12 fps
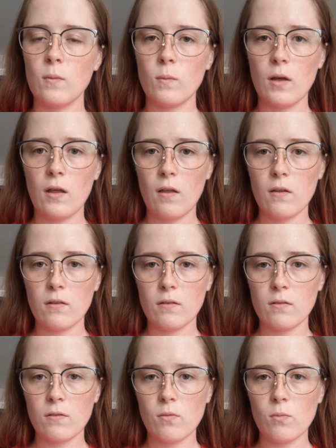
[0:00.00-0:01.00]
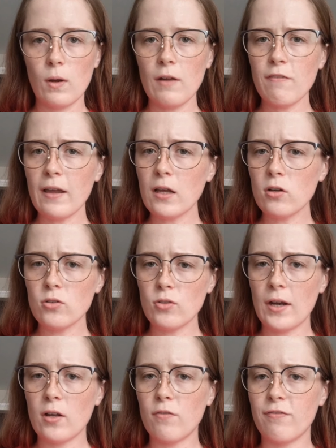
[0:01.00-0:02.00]
Well, what if I
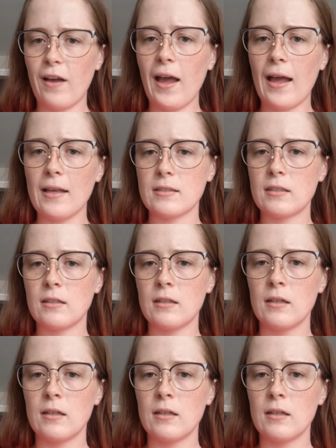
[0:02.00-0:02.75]
try to go fast?